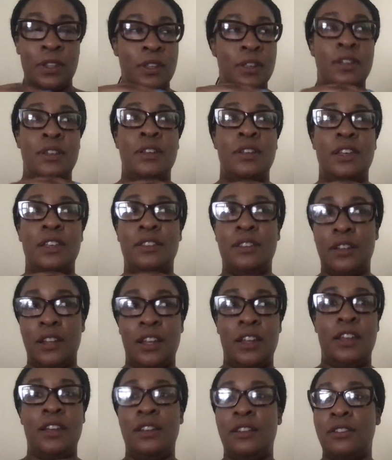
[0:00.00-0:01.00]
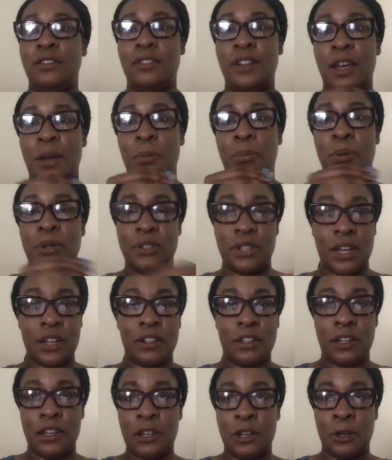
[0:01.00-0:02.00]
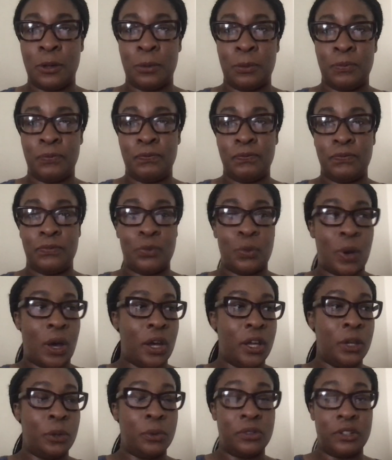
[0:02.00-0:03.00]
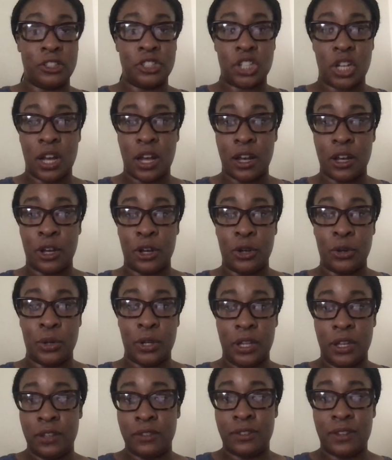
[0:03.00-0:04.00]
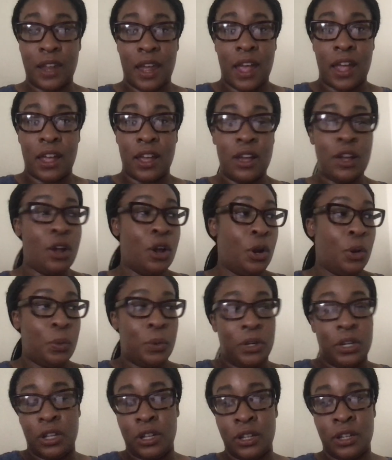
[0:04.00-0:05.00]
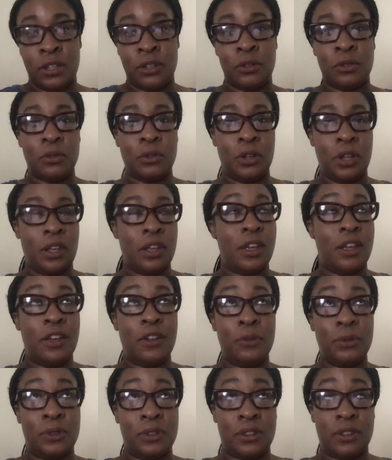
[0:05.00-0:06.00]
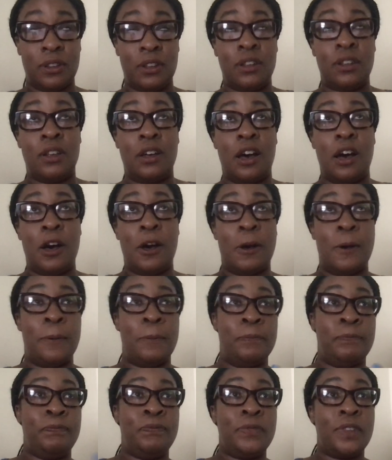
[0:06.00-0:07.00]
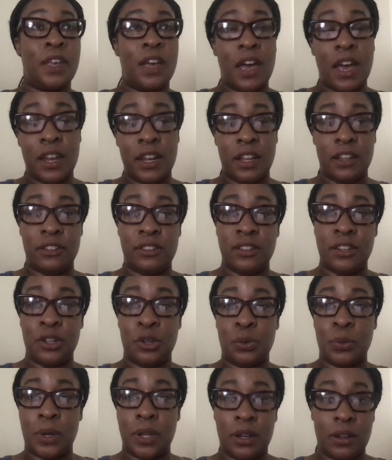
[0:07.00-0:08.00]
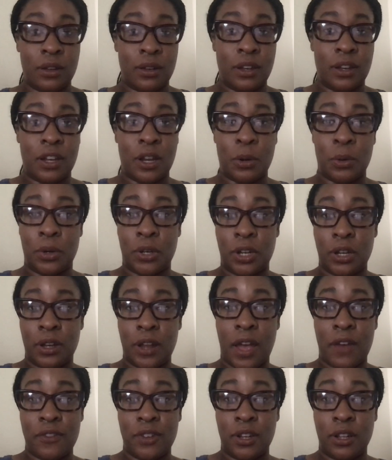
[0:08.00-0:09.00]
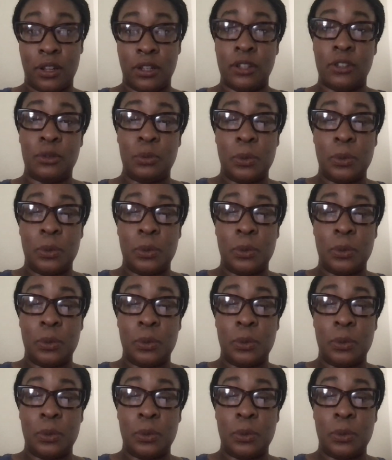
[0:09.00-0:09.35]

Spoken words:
is the thing that protected him while he was in Chicago. He and Stack were dealing. It was kind of insinuated that they were having dealings with